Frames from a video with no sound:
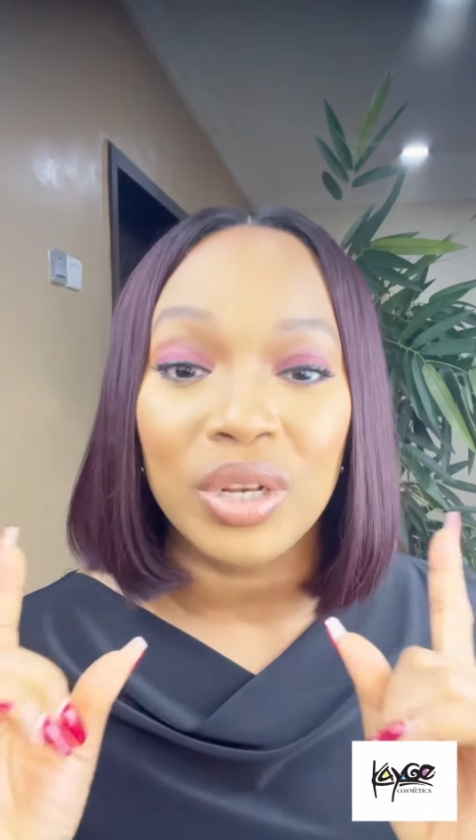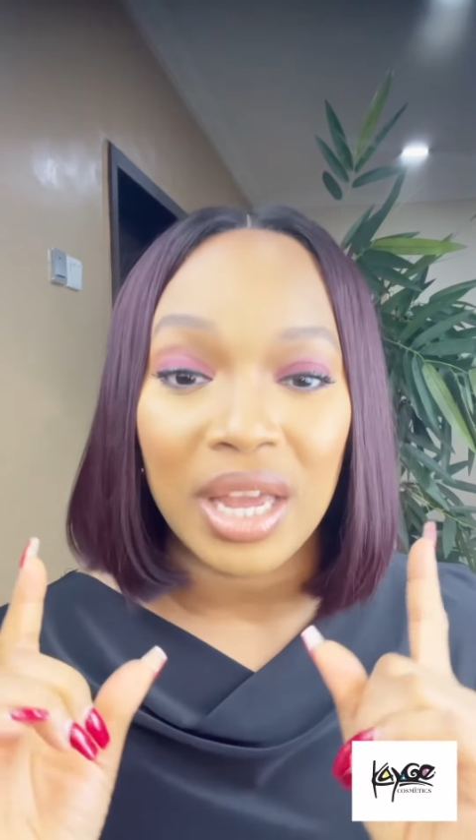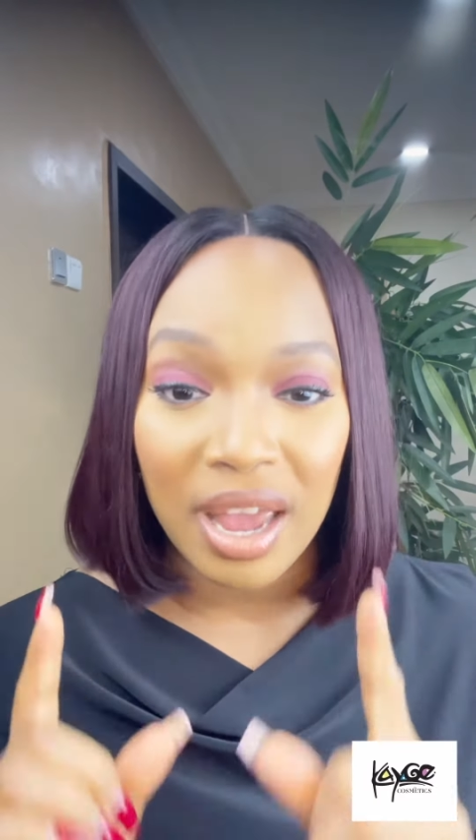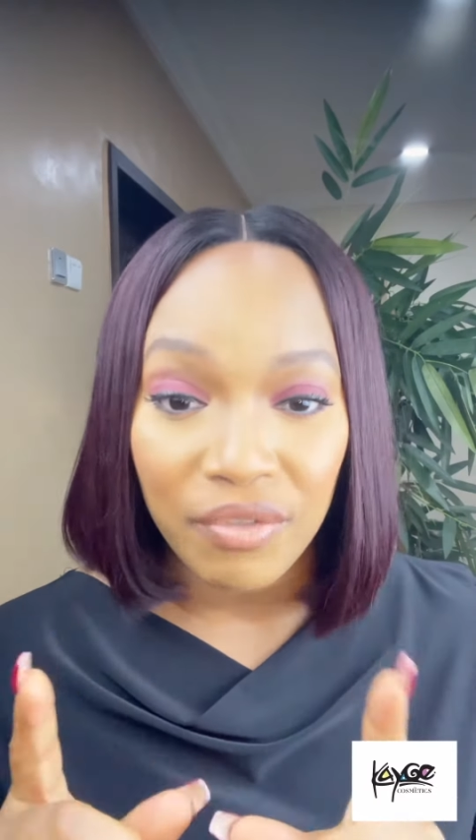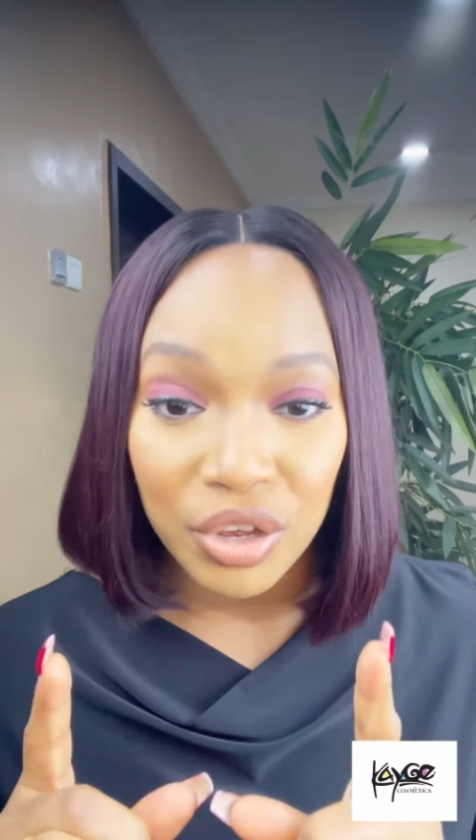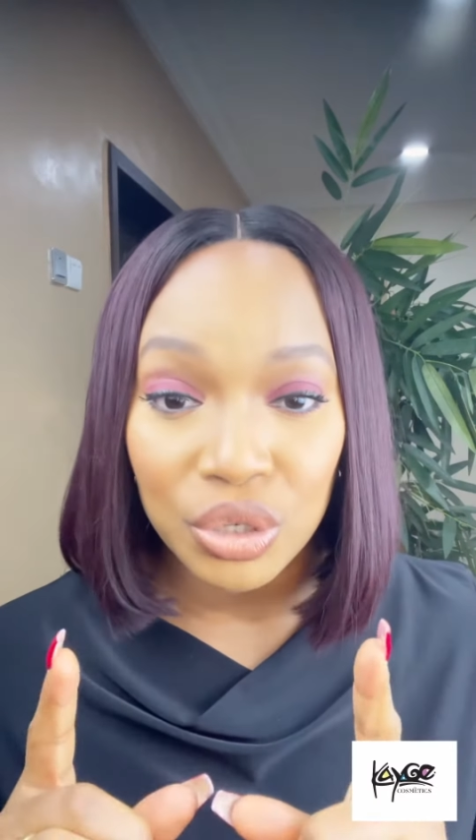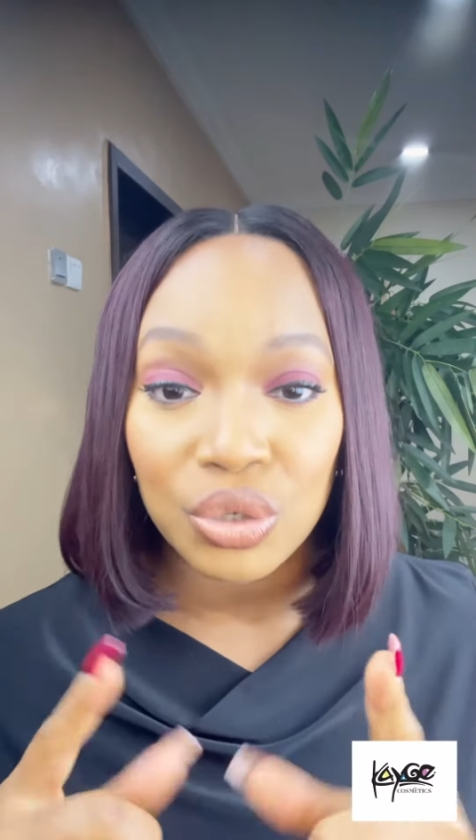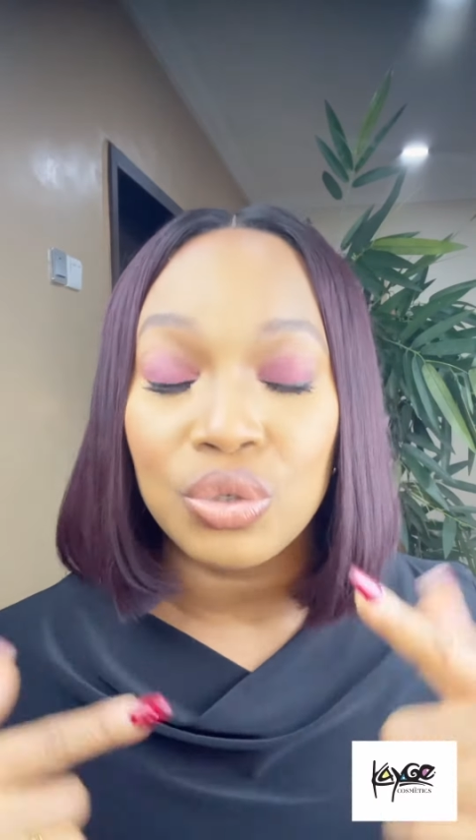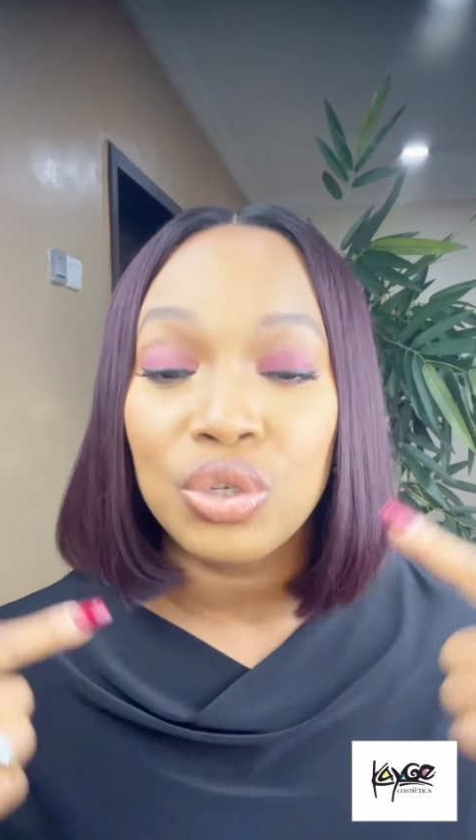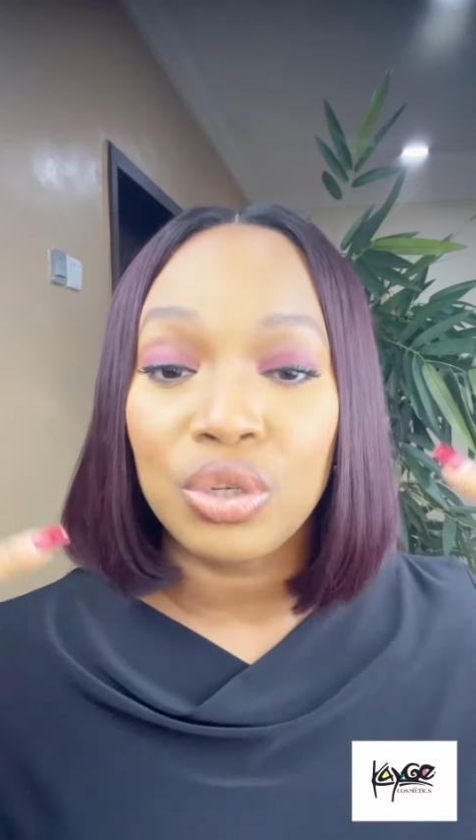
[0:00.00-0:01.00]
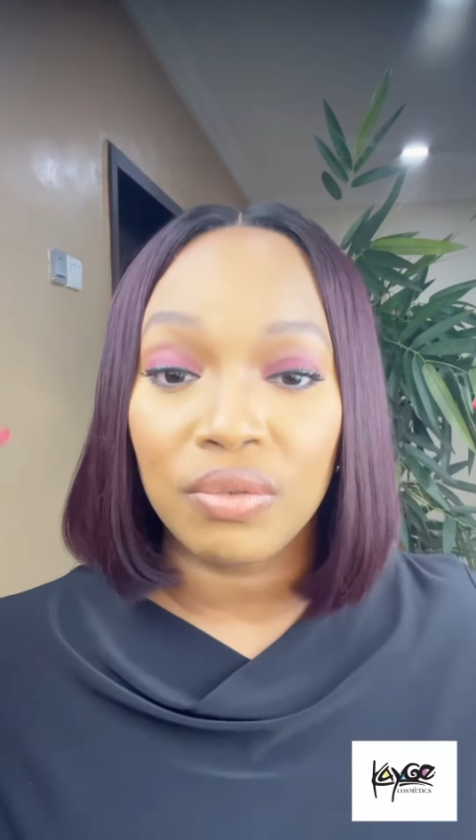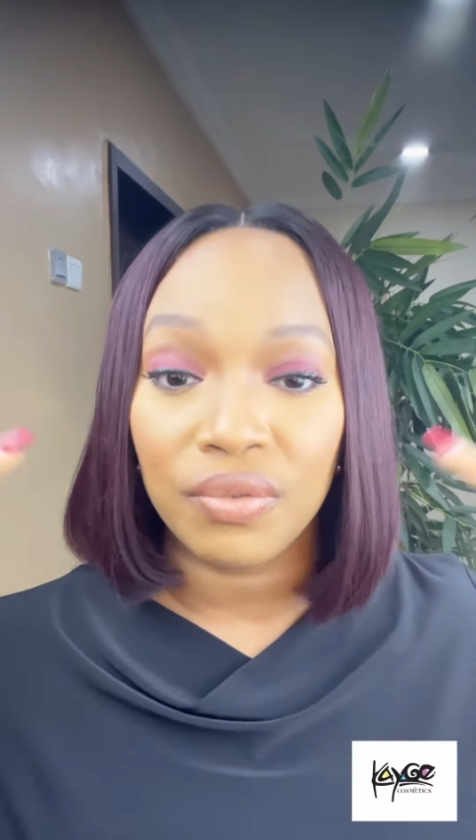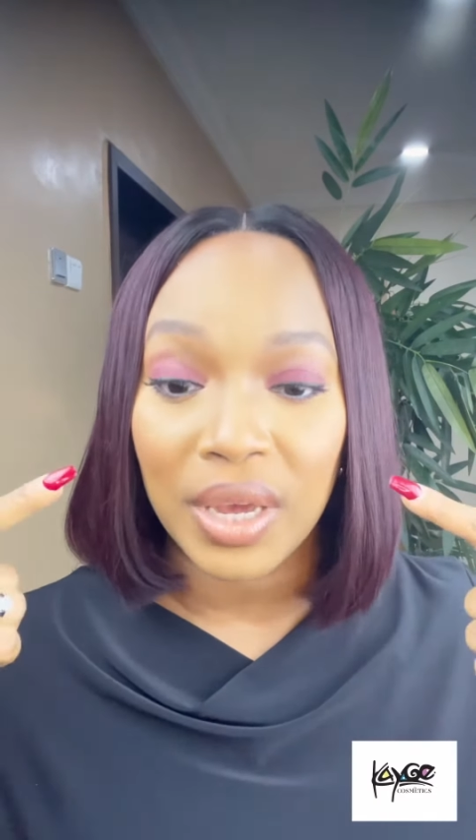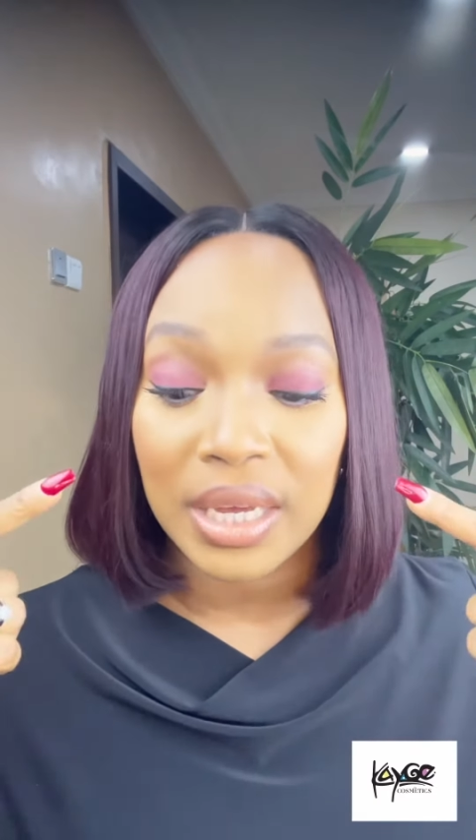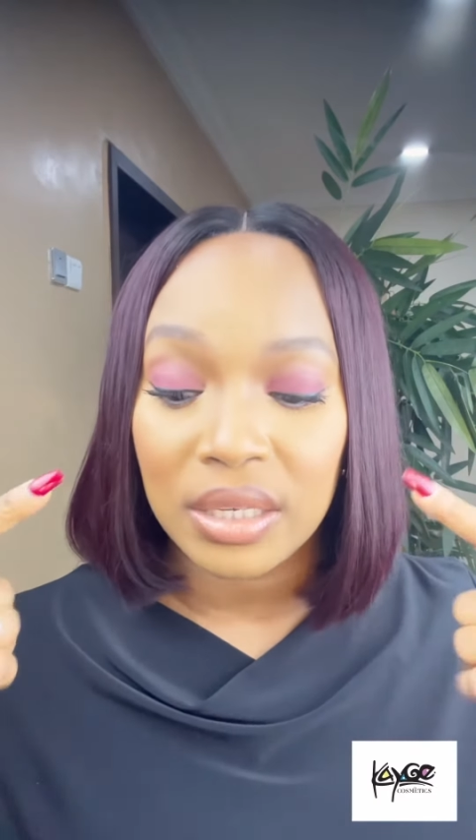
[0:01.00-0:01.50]
whatever you do to your
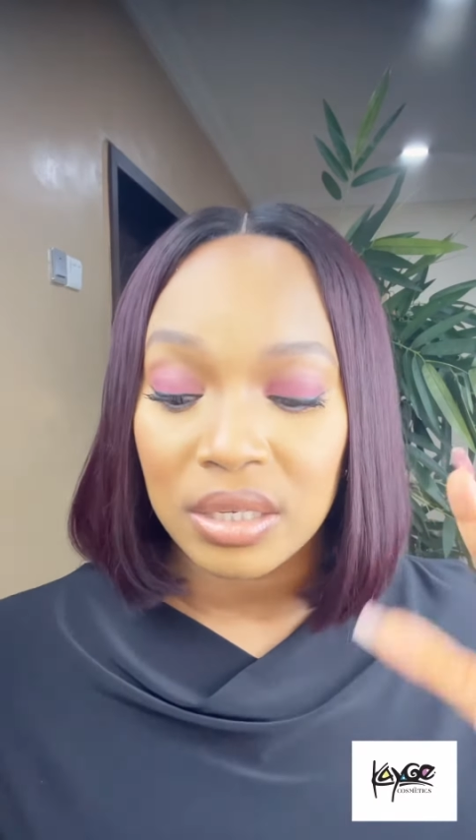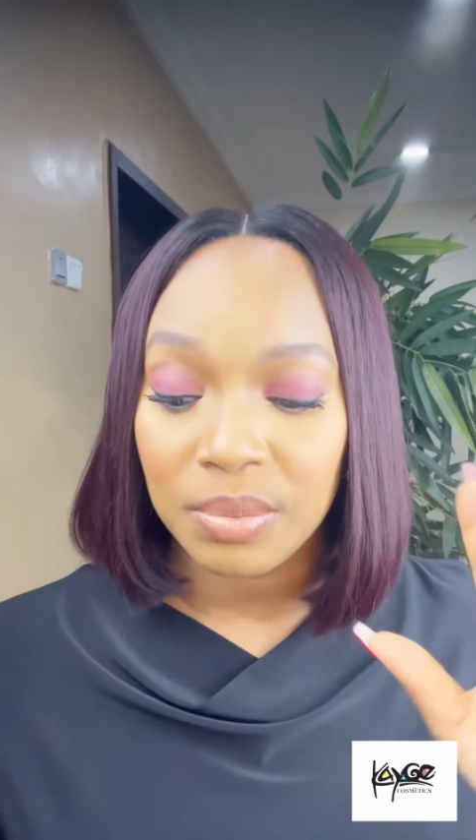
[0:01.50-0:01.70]
face,